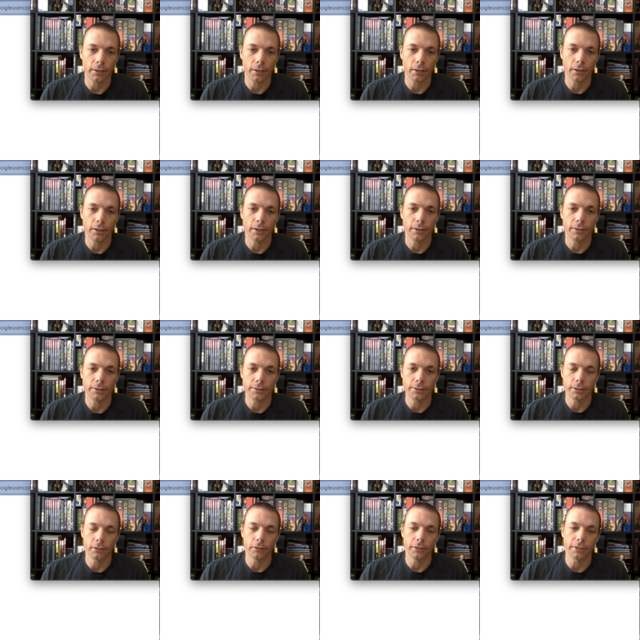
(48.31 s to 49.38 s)
Uh, this is going
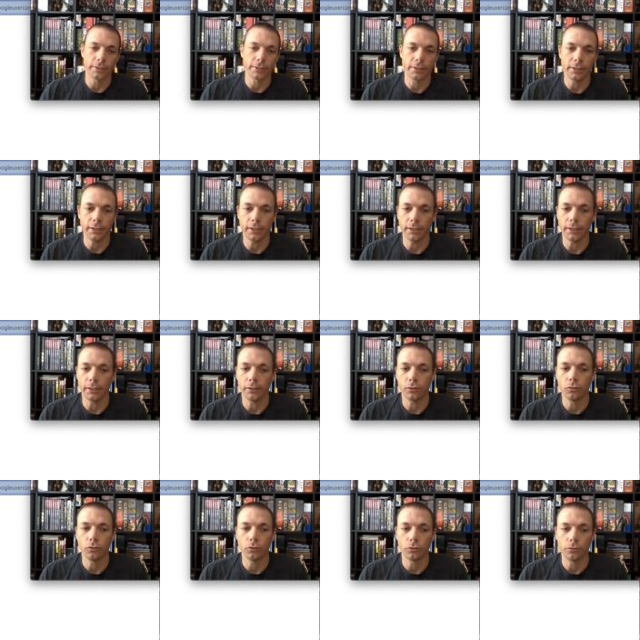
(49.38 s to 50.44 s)
to list the
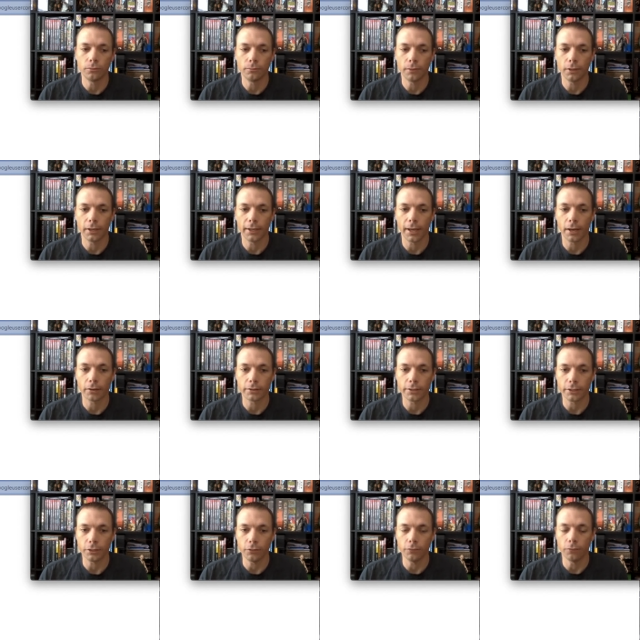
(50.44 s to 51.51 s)
Google accounts that
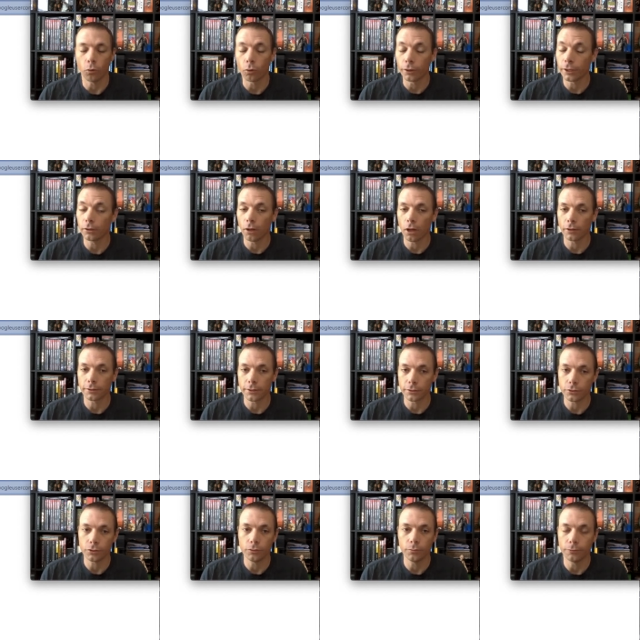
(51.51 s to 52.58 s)
you've already logged
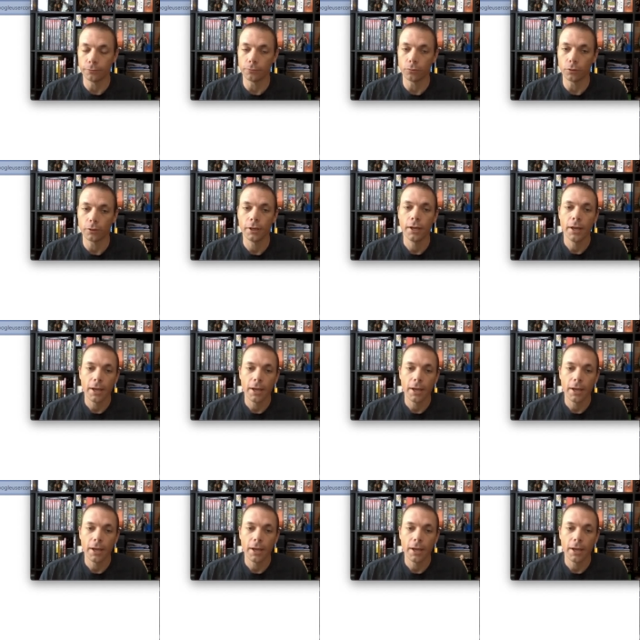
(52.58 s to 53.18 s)
into before.